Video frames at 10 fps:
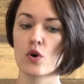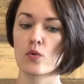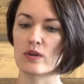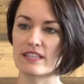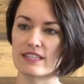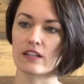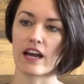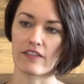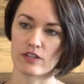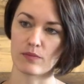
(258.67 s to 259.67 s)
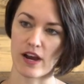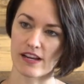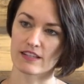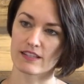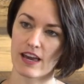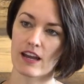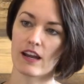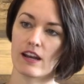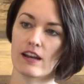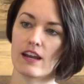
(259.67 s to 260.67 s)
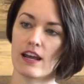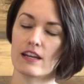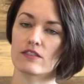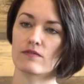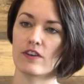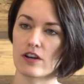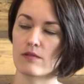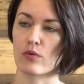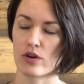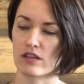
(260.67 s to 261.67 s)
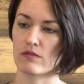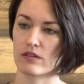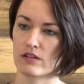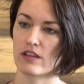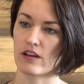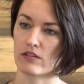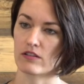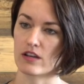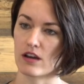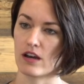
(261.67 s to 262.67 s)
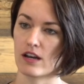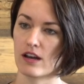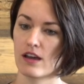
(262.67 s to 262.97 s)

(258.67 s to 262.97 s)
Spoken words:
we still have to practice that, and it's very important that we learned that early on.